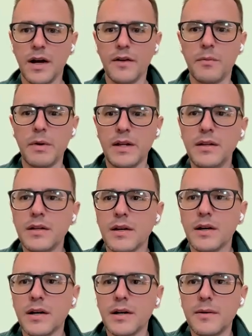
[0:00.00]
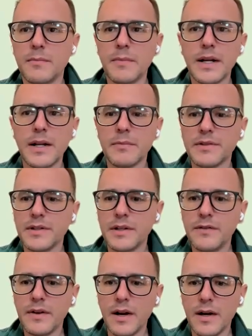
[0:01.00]
Hi, everybody. My name is
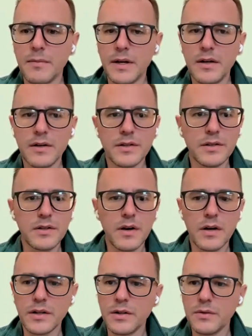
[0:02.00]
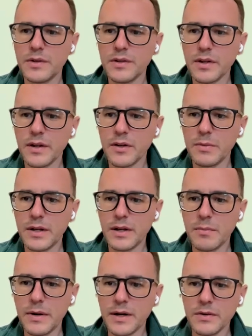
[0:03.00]
Steven, and I'm here to talk to you just a little bit
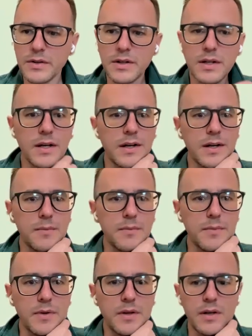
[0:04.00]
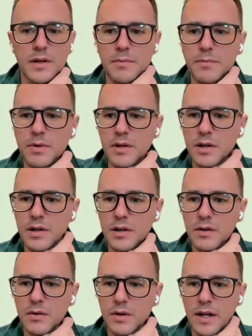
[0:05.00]
about a book
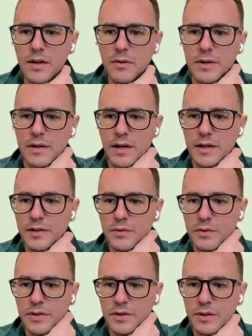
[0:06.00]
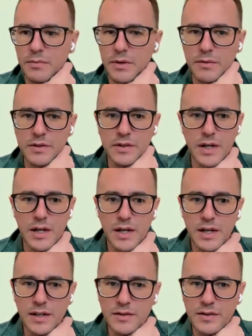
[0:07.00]
or an element that I just recently published
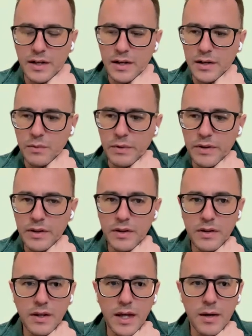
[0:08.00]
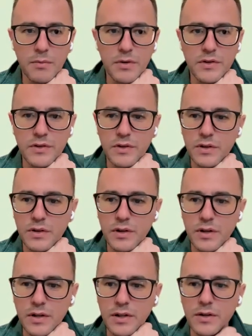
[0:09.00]
with Cambridge
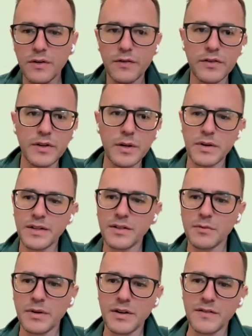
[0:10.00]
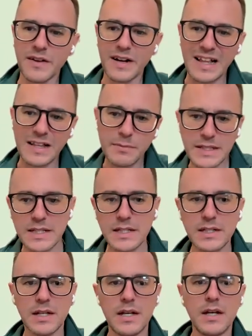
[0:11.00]
University Press as part of their
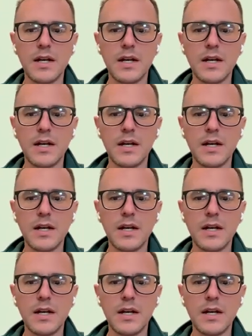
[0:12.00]
Elements